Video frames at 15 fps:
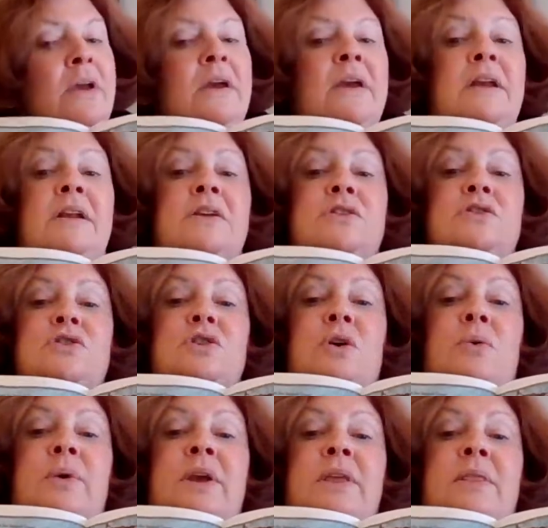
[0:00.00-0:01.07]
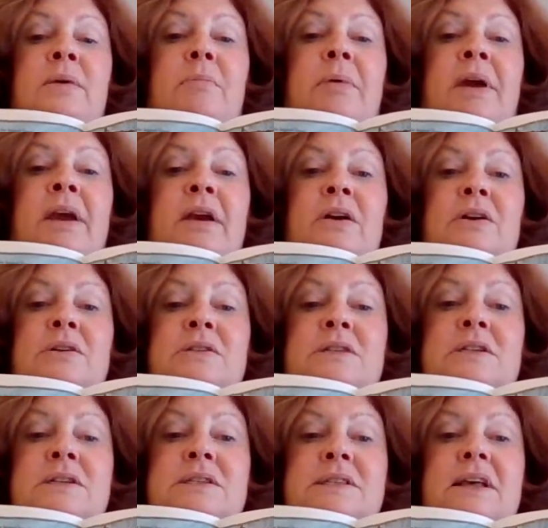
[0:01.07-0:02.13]
it is showing the bears
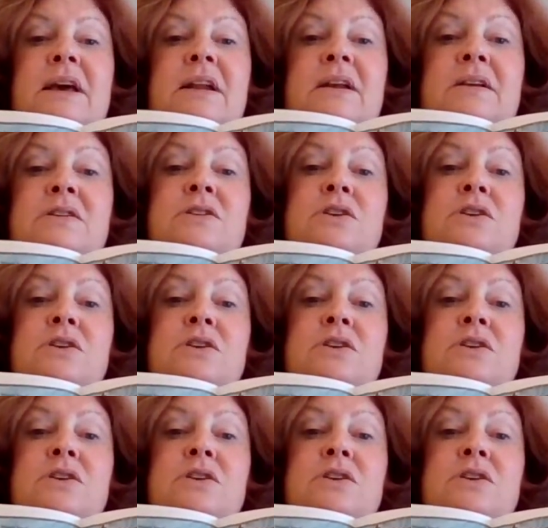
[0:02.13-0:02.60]
deciding